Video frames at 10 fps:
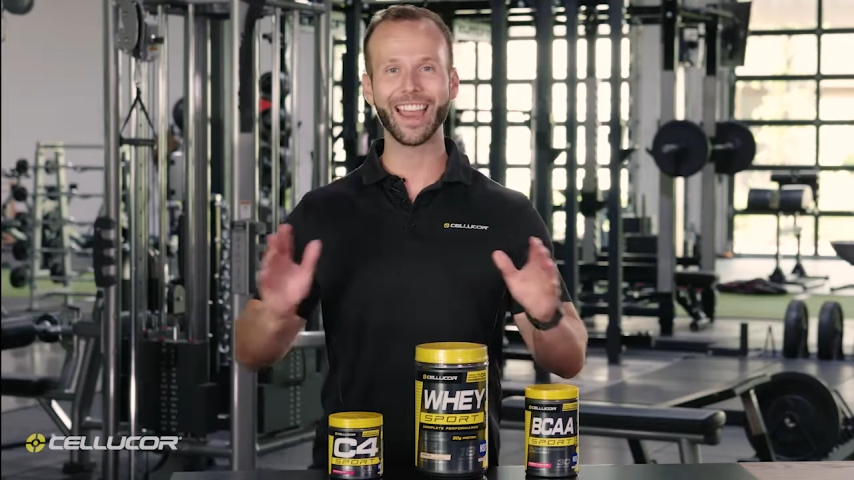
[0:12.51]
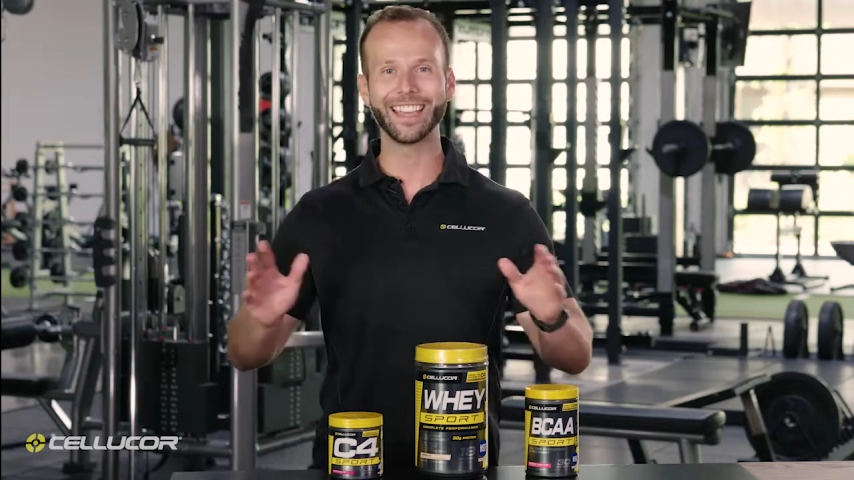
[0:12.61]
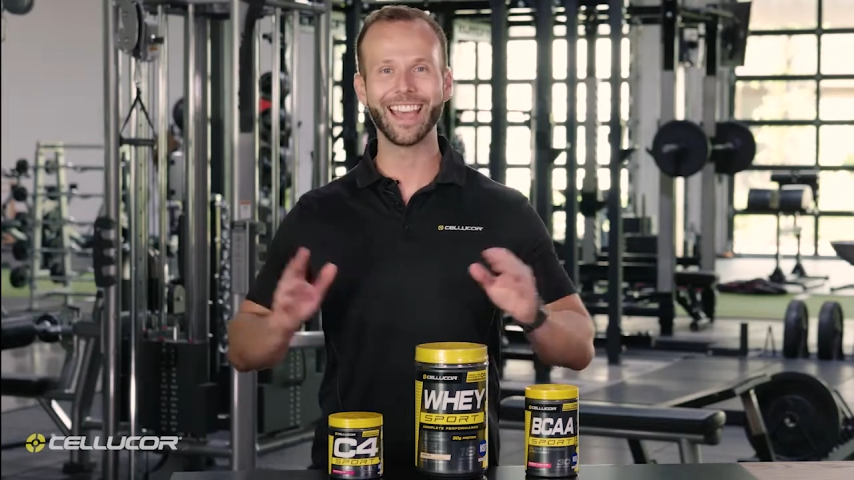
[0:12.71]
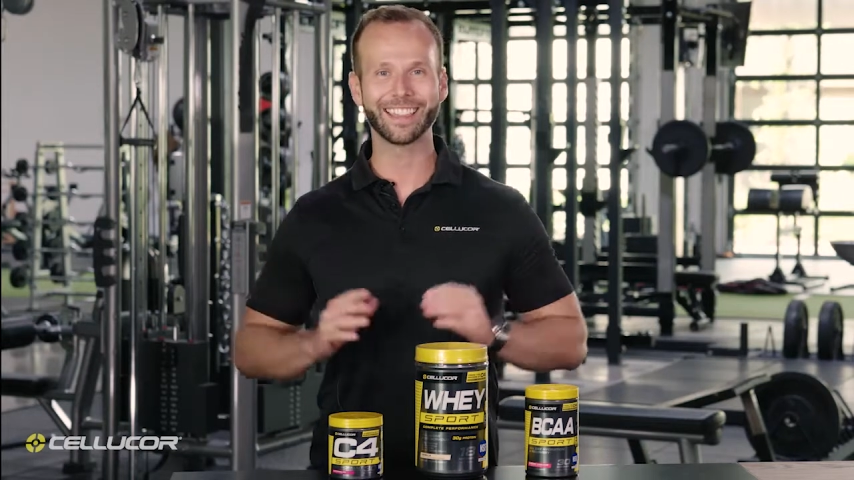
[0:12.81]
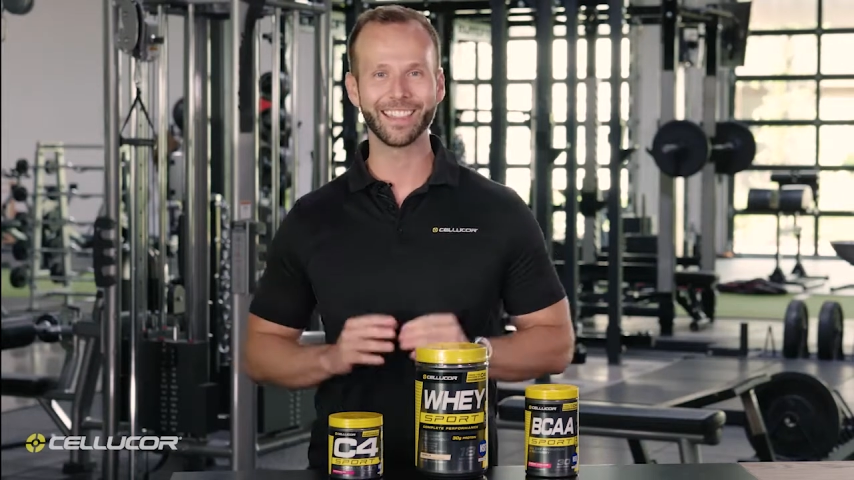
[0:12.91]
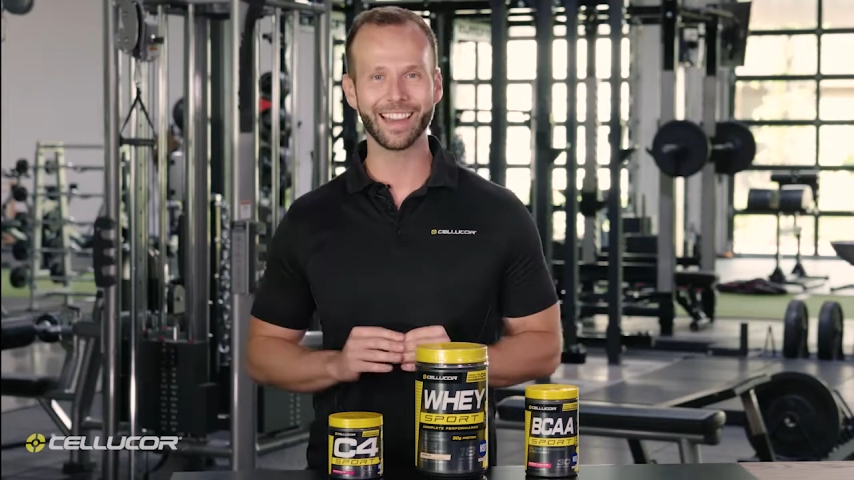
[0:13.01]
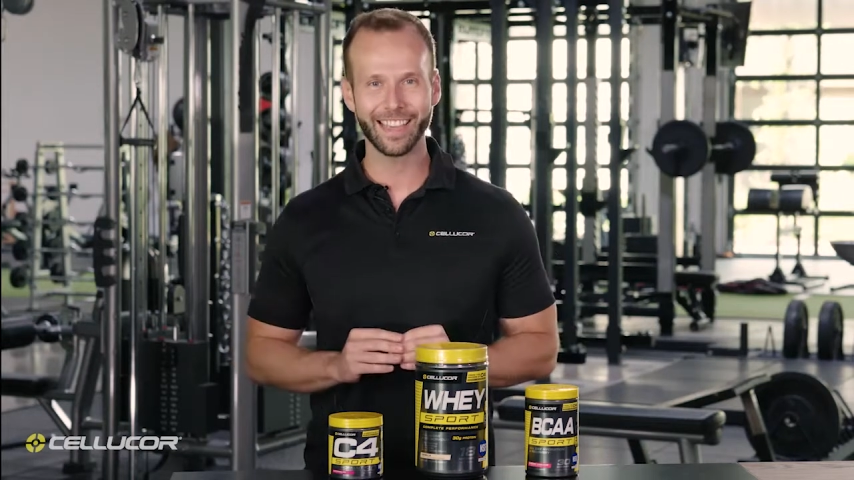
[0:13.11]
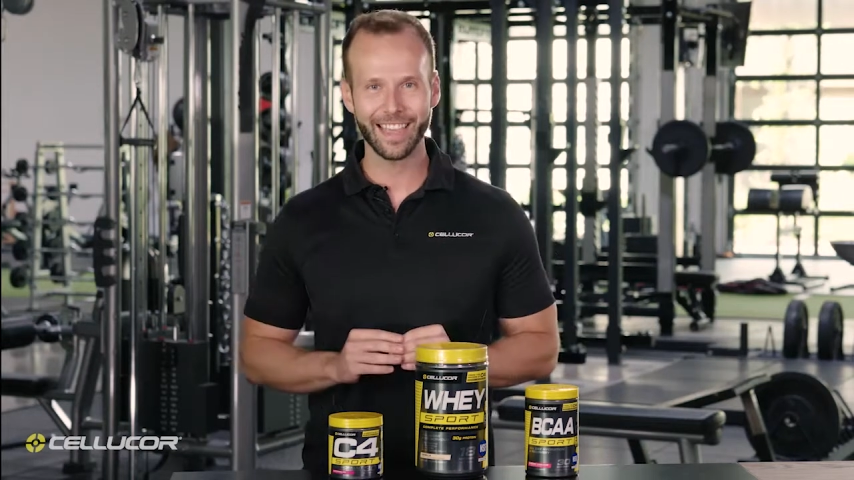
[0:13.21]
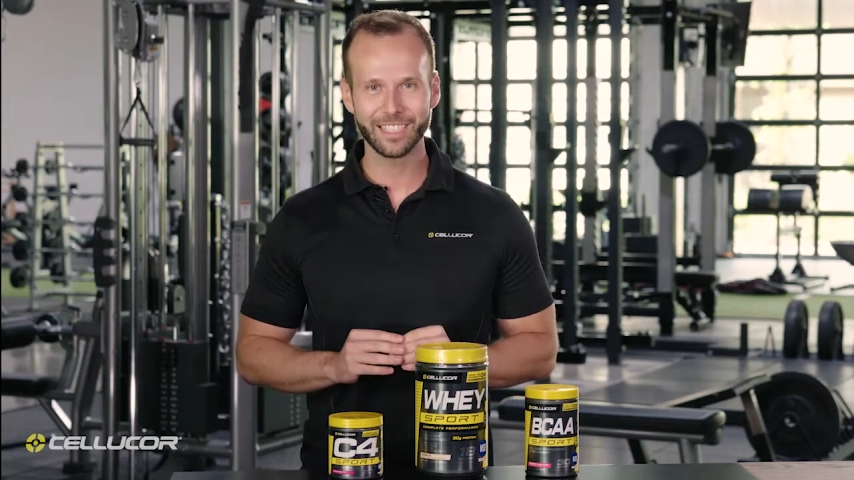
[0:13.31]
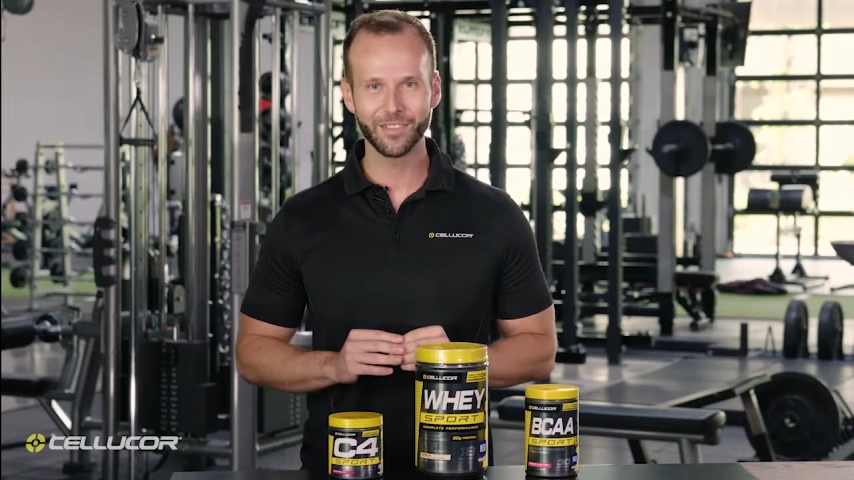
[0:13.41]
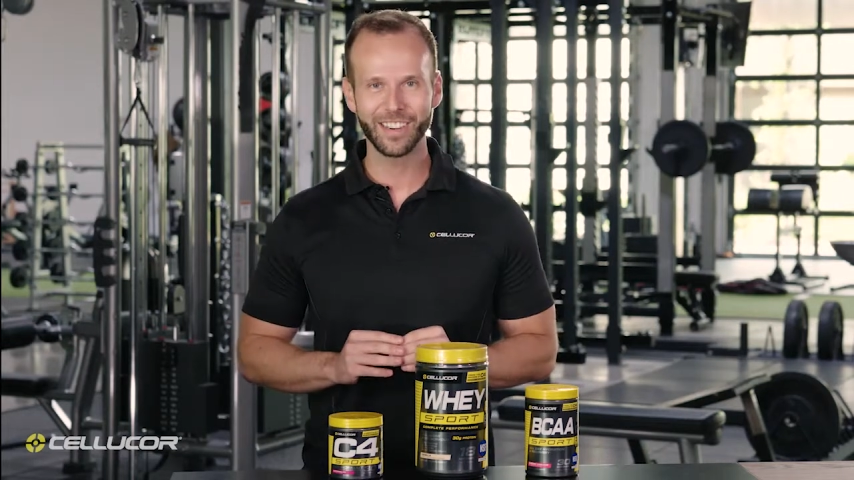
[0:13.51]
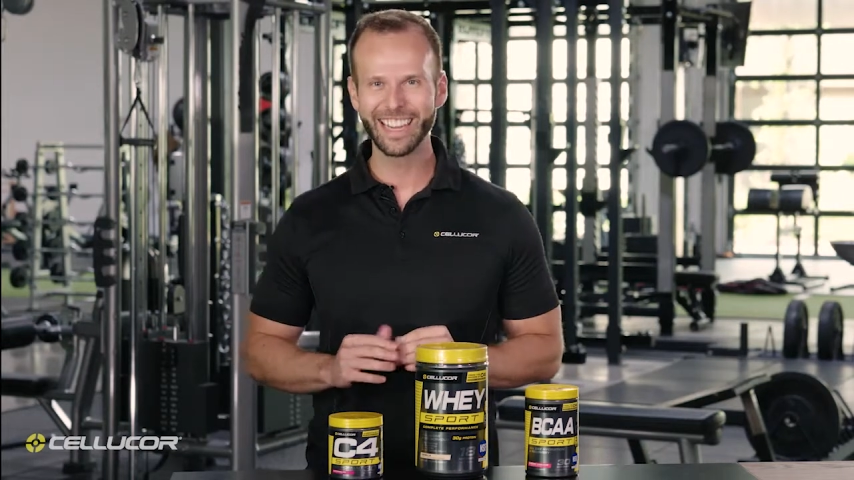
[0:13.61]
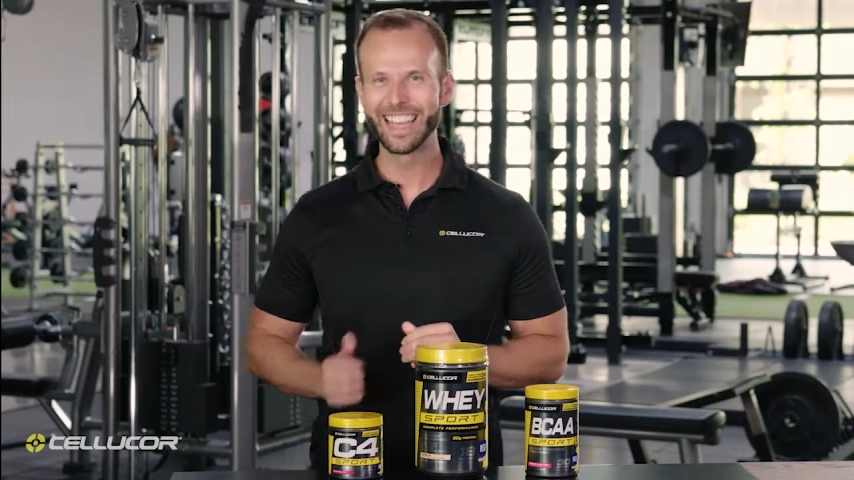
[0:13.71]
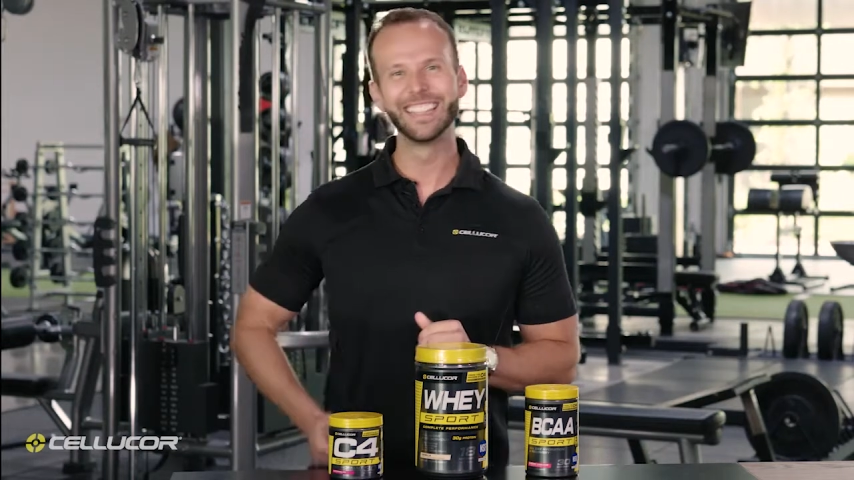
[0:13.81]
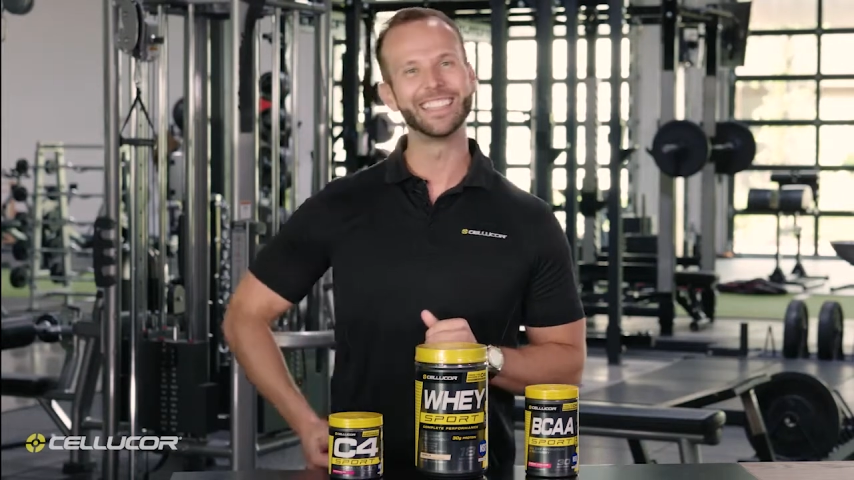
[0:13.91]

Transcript: any athletic activity